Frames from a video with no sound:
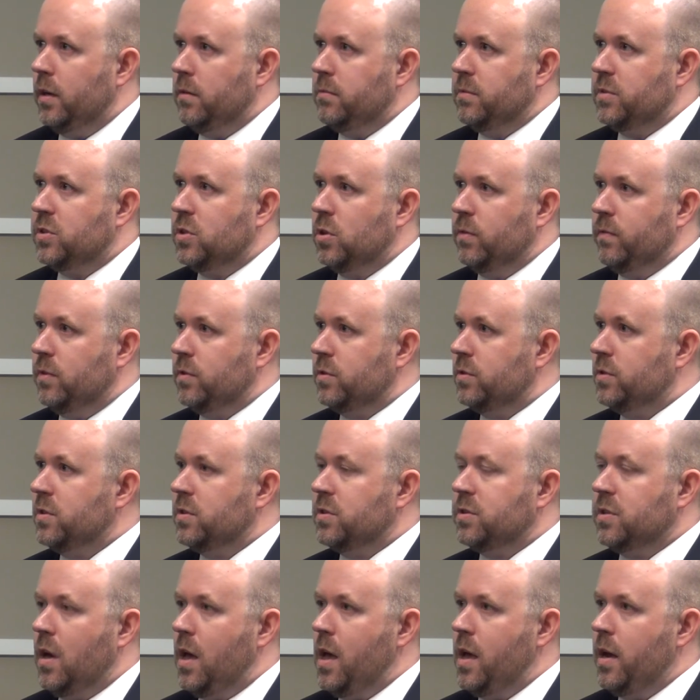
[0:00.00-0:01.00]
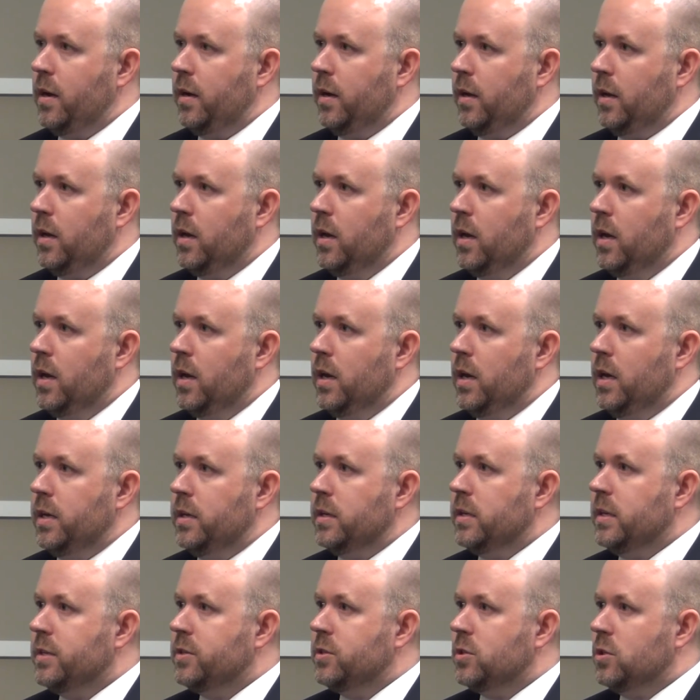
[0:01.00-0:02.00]
civil society,
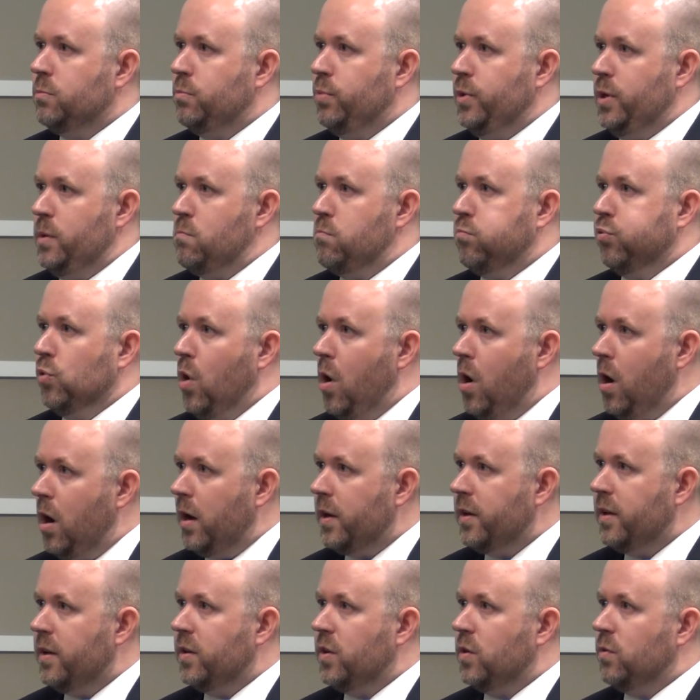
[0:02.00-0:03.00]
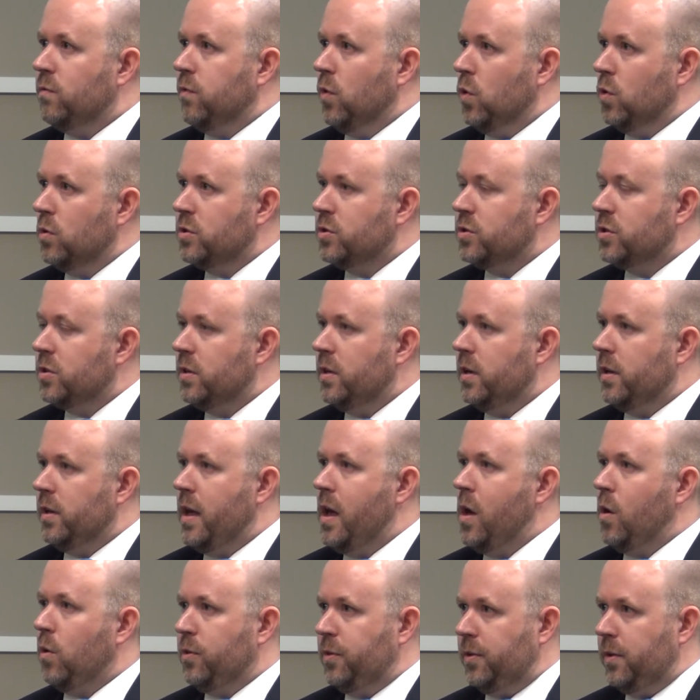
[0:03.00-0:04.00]
it needs to be broad and diverse and
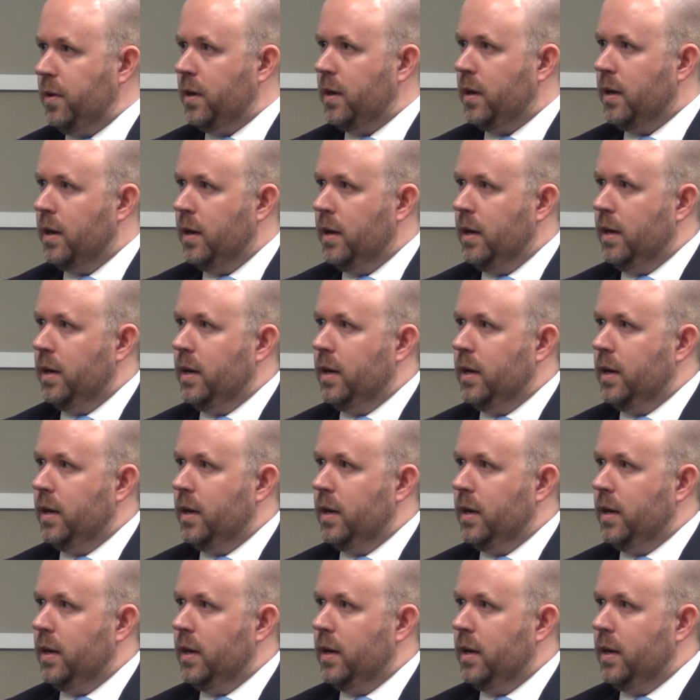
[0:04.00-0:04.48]
healthy.